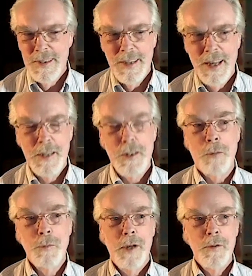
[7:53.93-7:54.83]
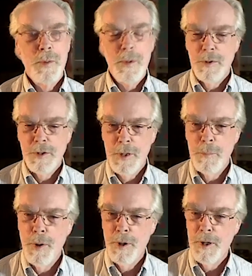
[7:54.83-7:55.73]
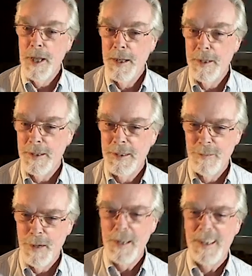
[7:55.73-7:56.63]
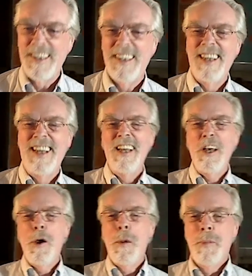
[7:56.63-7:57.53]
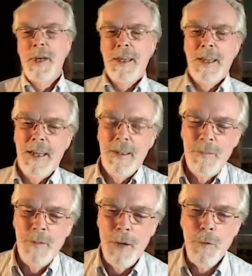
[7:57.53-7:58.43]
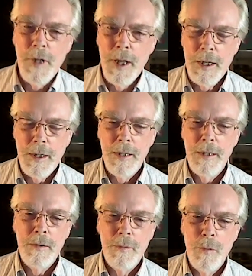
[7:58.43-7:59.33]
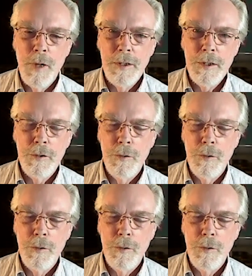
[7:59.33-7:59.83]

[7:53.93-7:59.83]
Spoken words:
I guess sometimes people say Pollyanna, right? But I would like us to